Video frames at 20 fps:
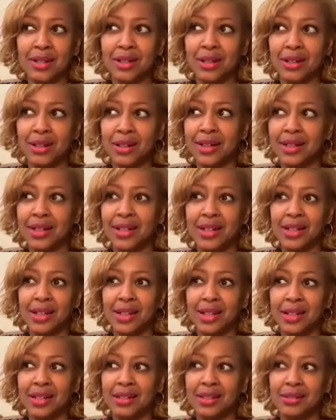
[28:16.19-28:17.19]
on
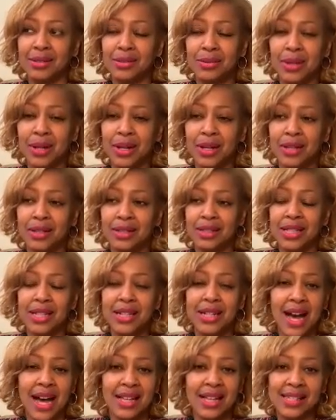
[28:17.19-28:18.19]

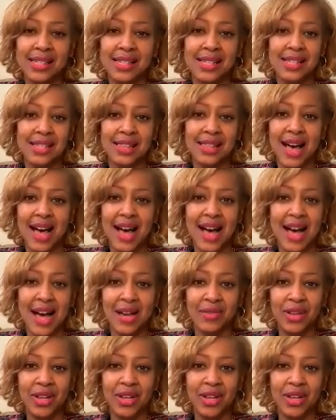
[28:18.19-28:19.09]
D Nice's live.